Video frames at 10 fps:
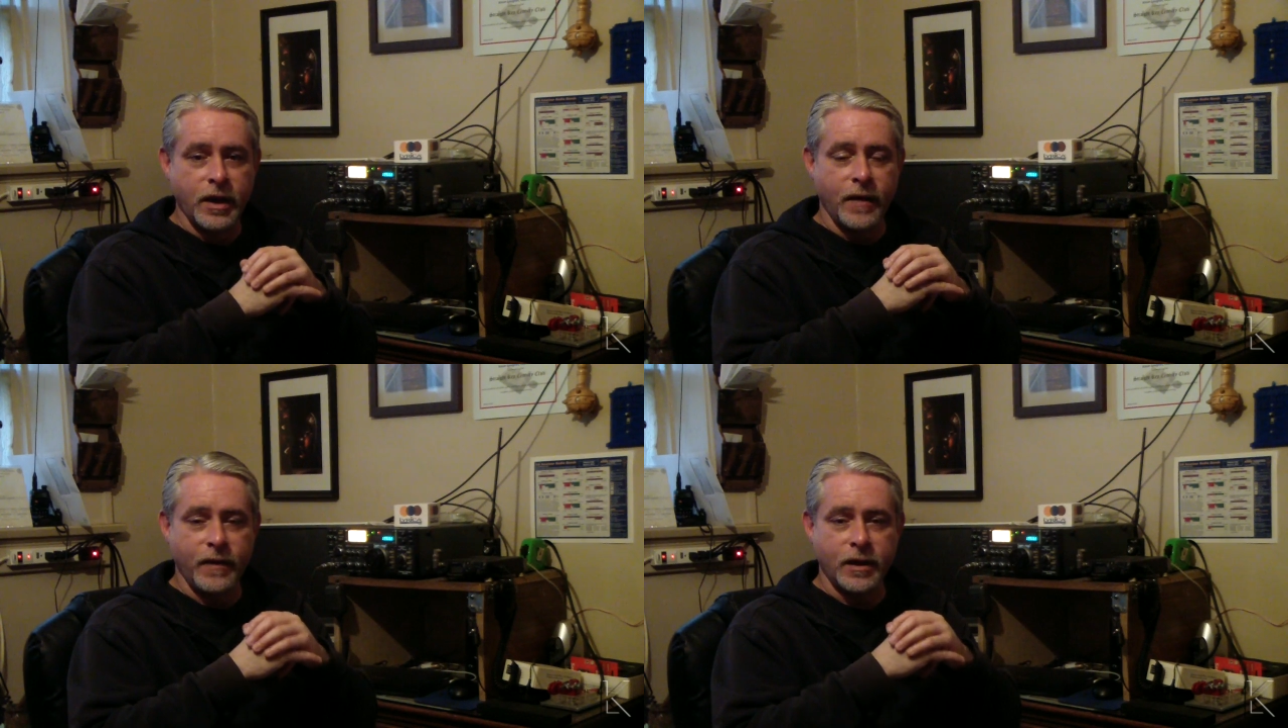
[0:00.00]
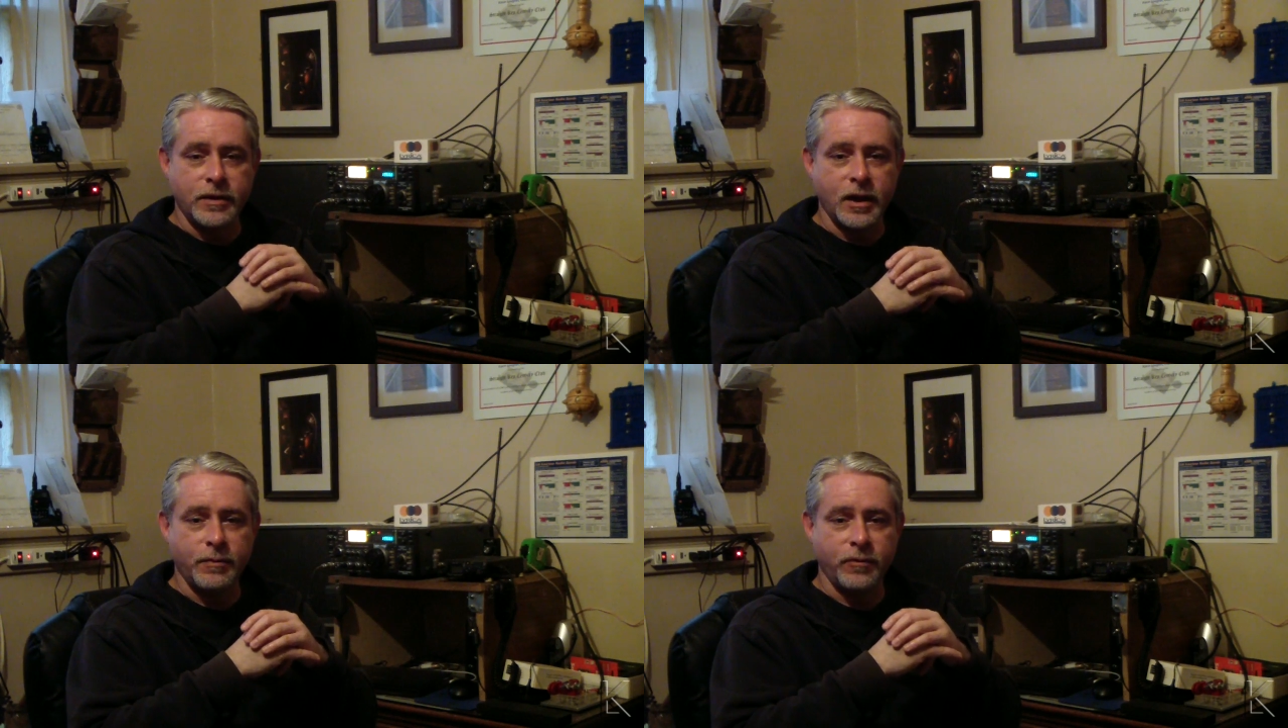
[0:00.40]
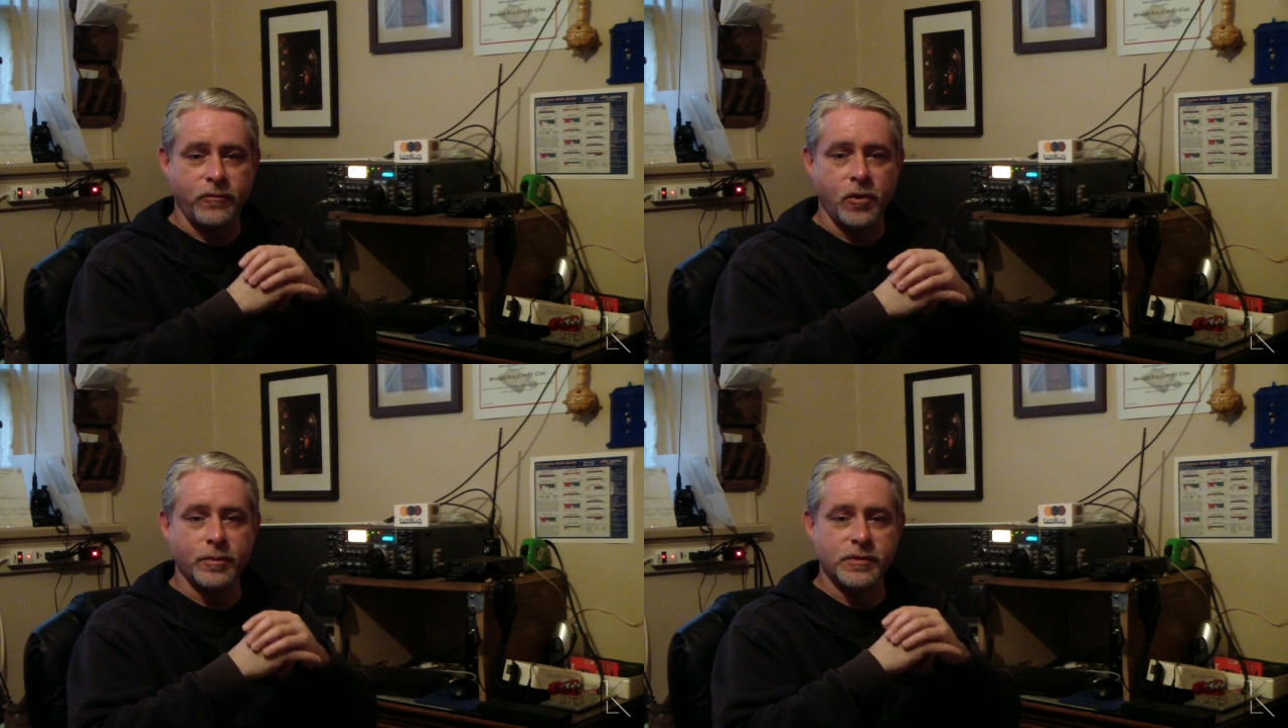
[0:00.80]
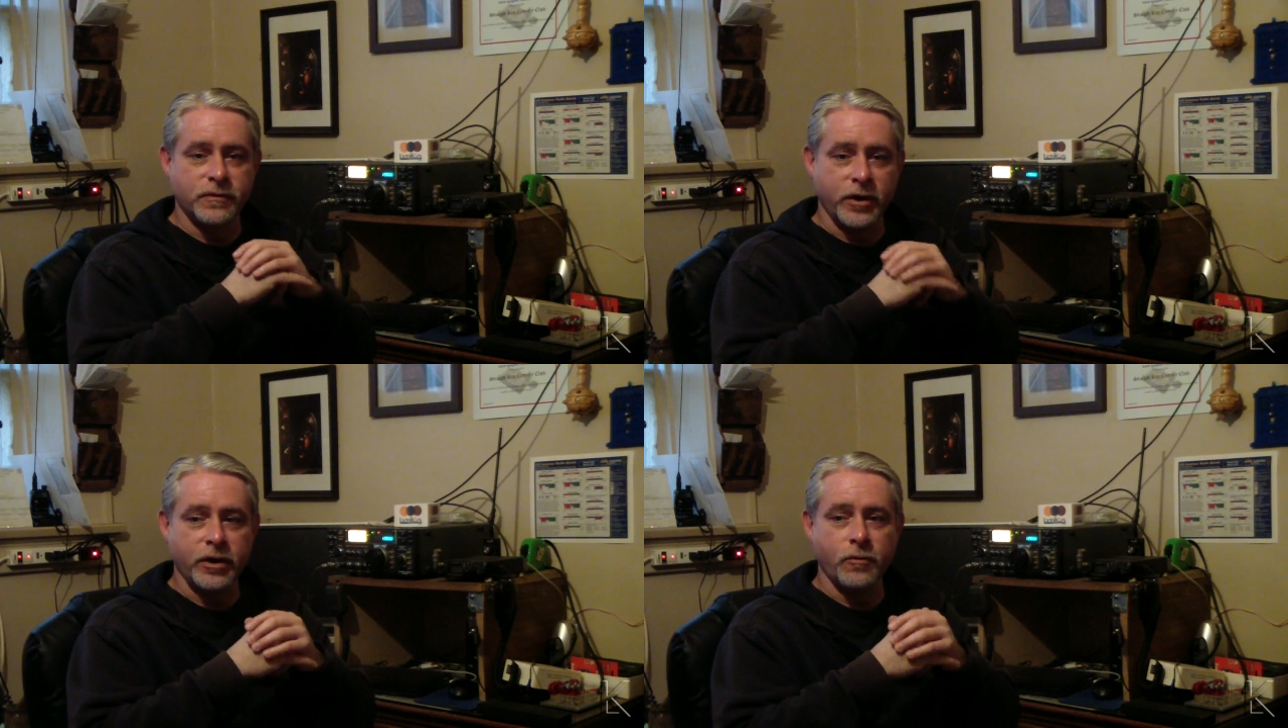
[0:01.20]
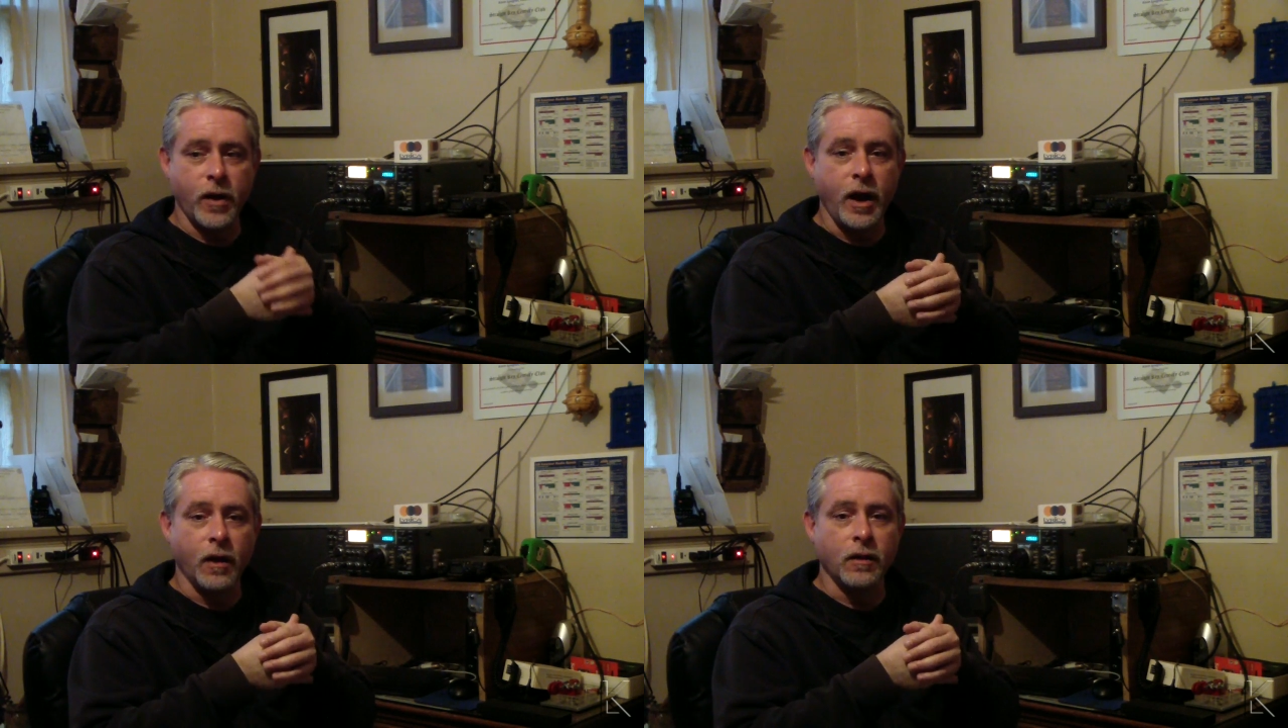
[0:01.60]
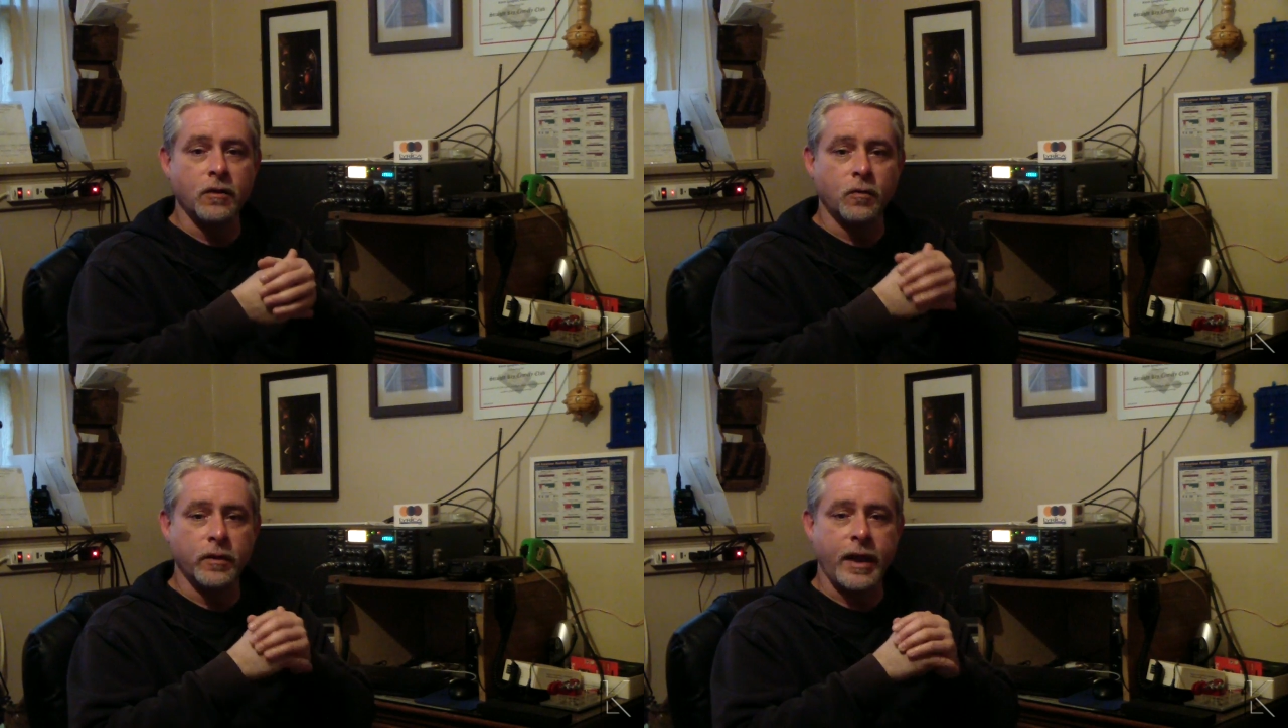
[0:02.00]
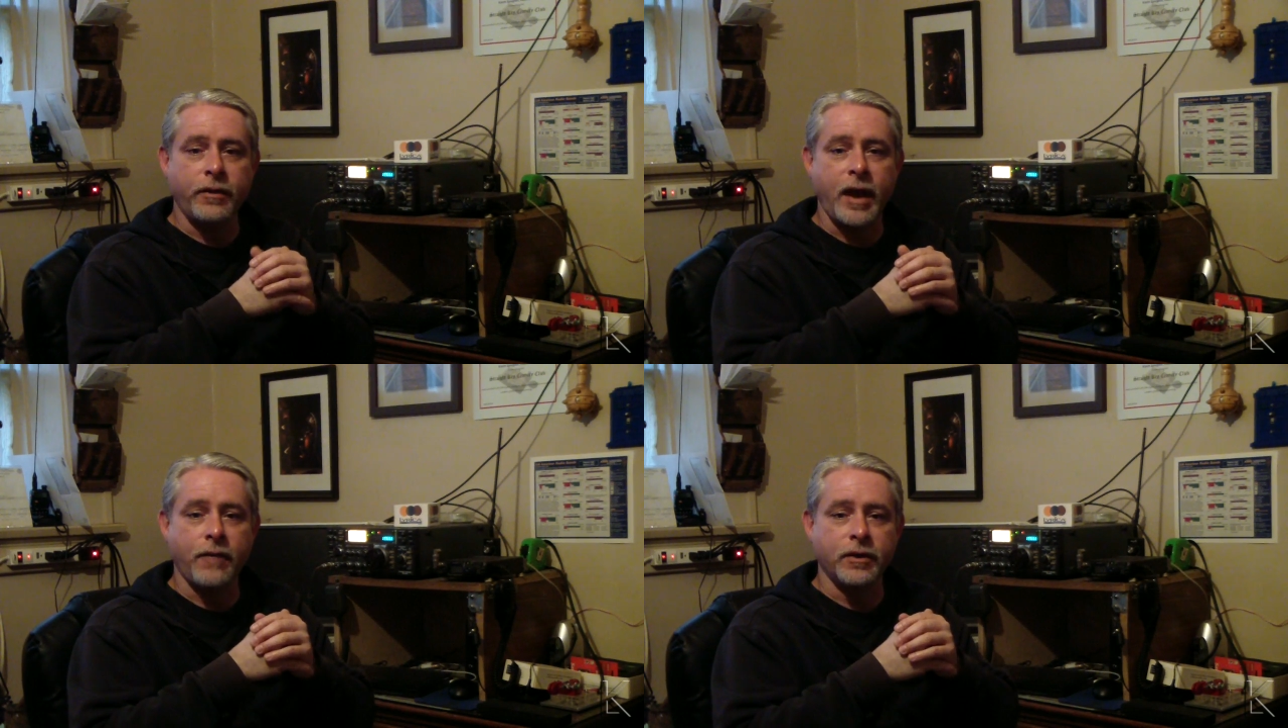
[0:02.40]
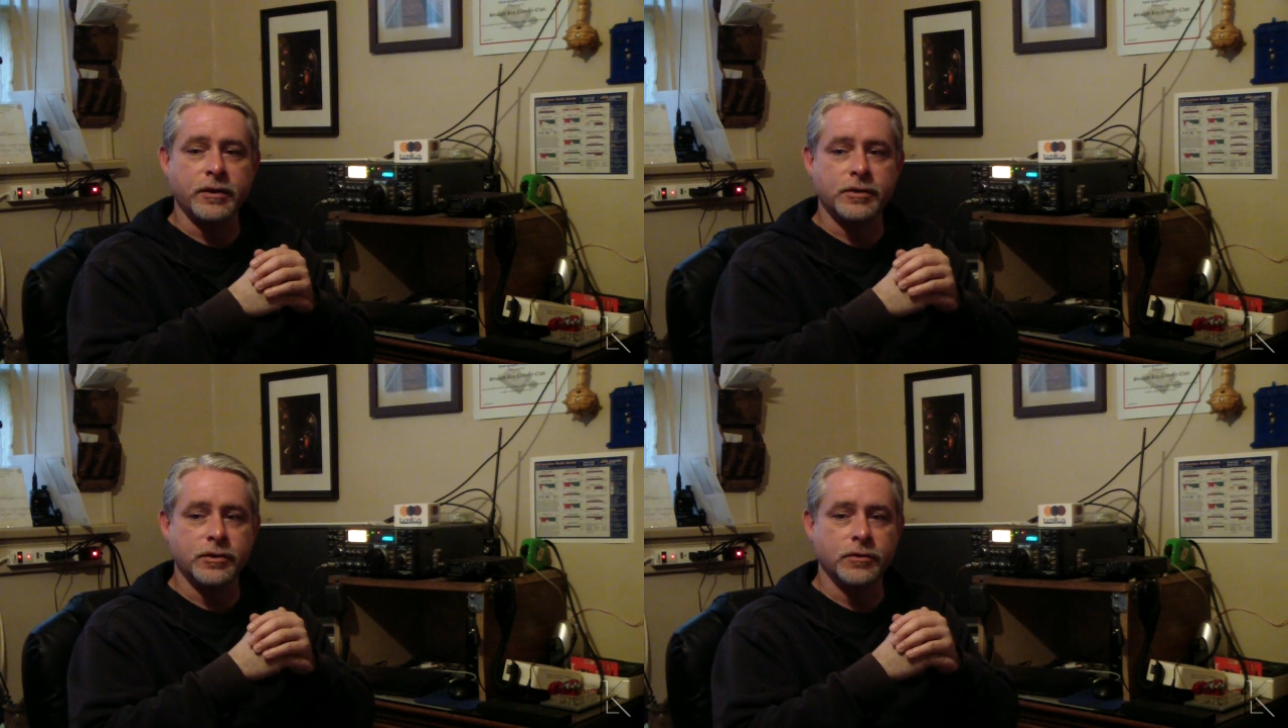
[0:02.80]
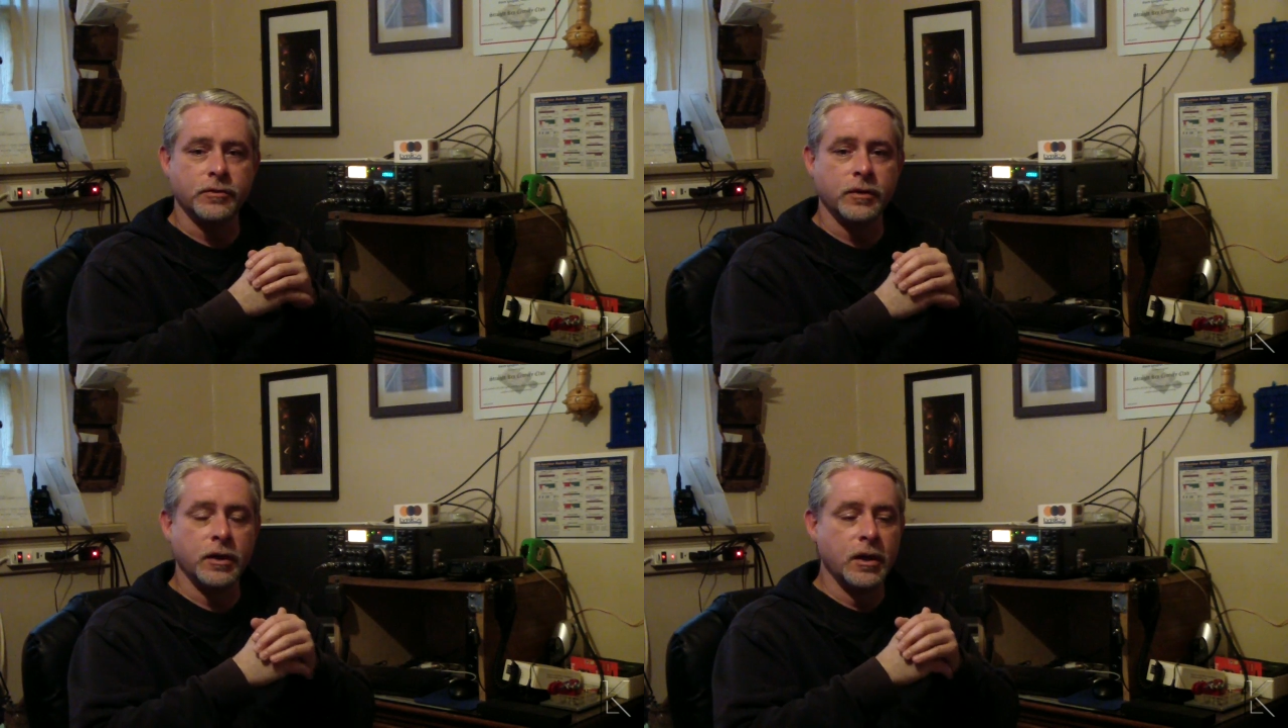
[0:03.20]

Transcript: And the antenna performs very well without having to